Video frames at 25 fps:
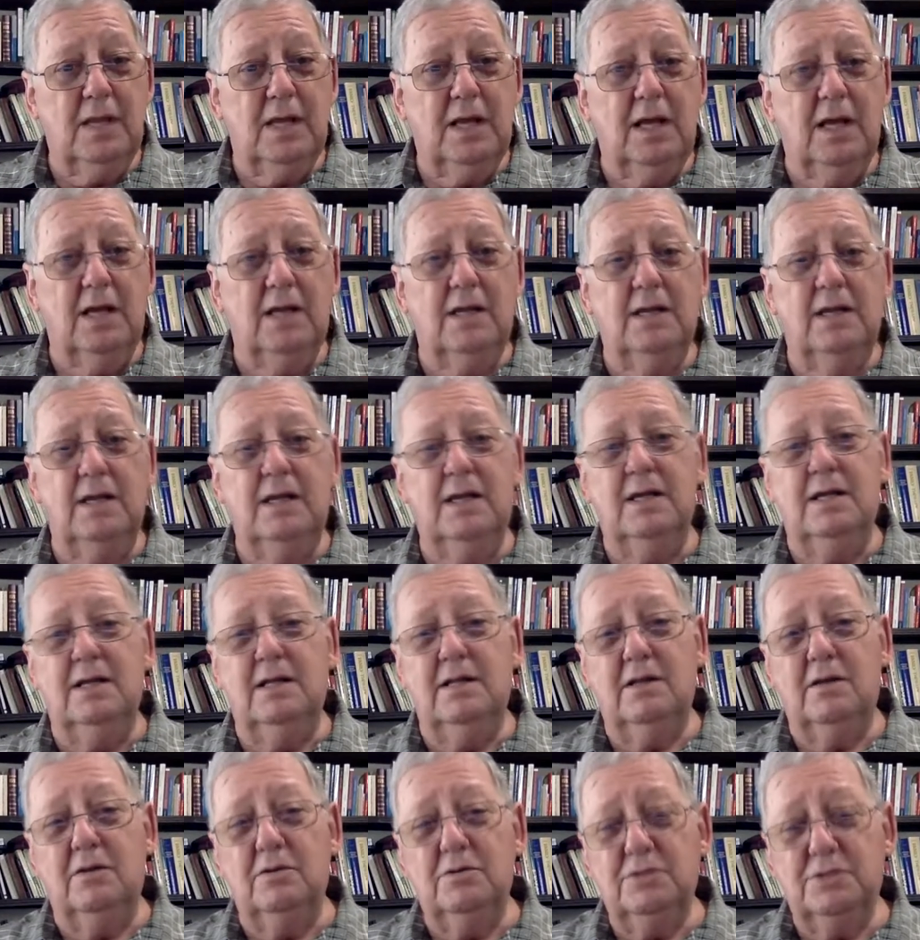And in
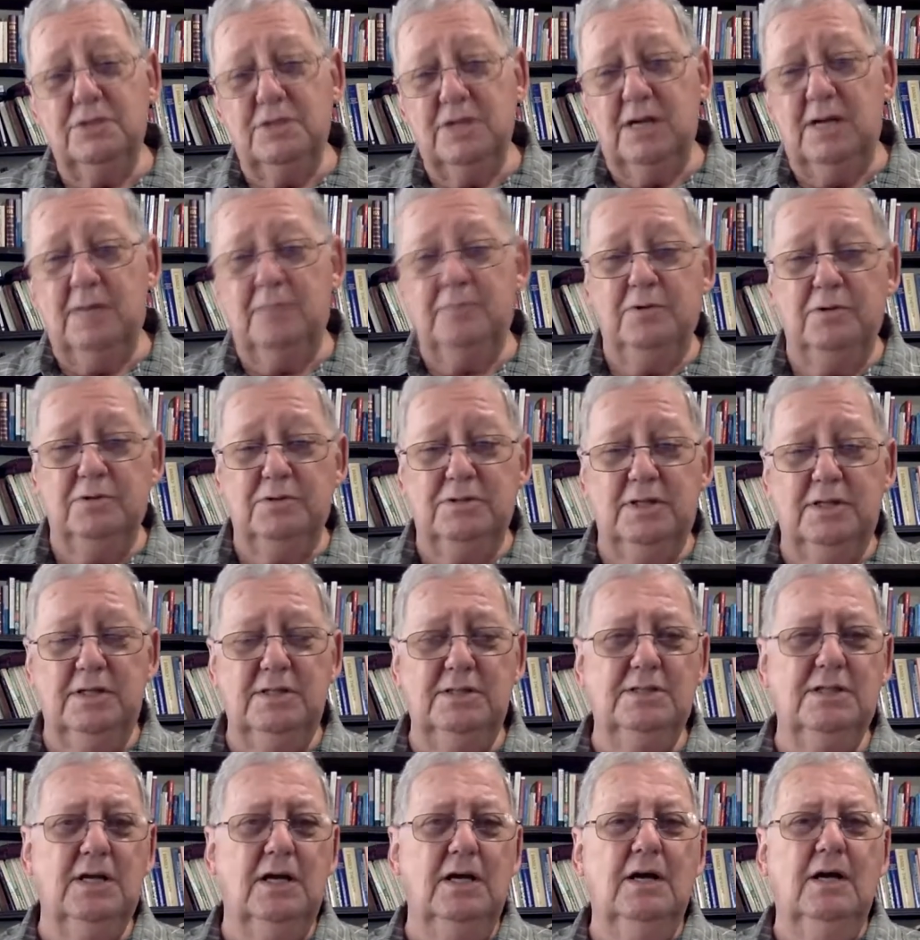those chapters,
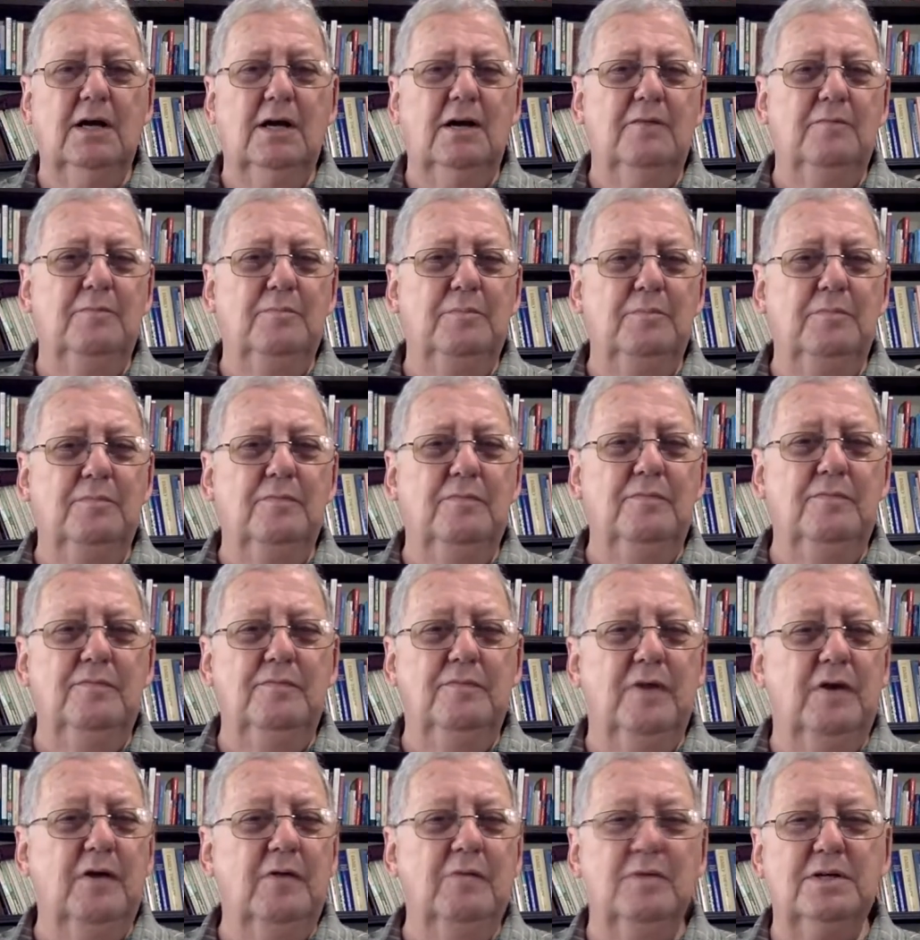he's
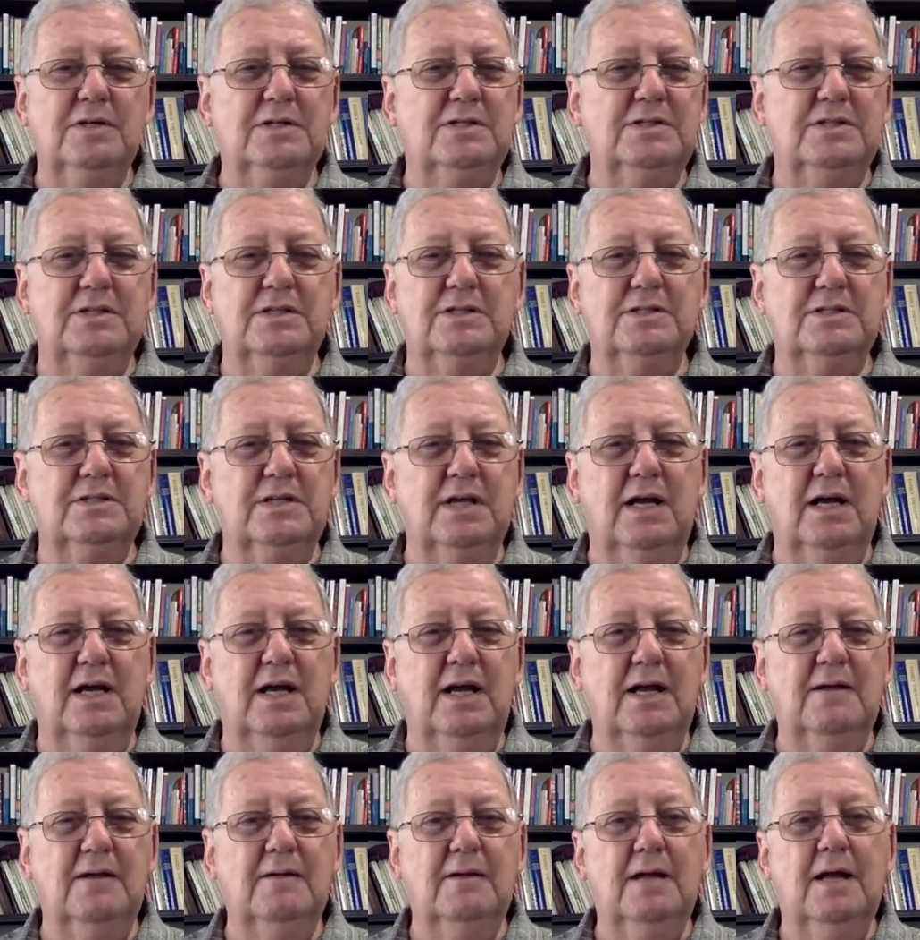very much just
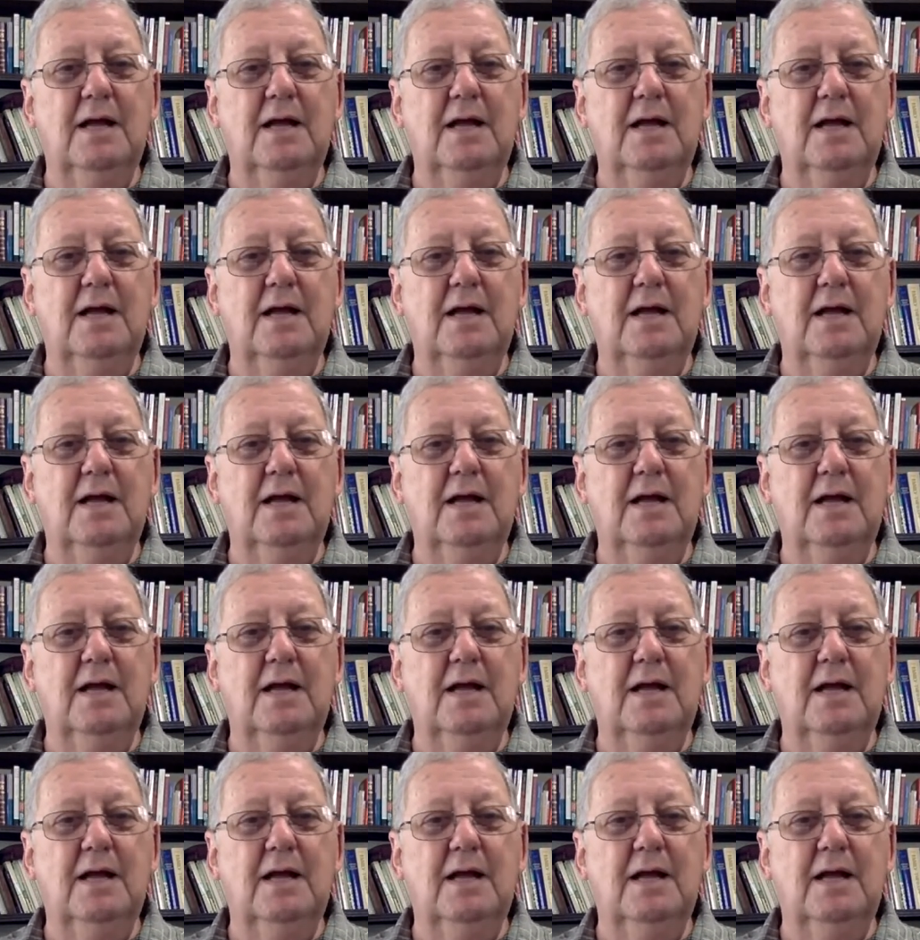saying,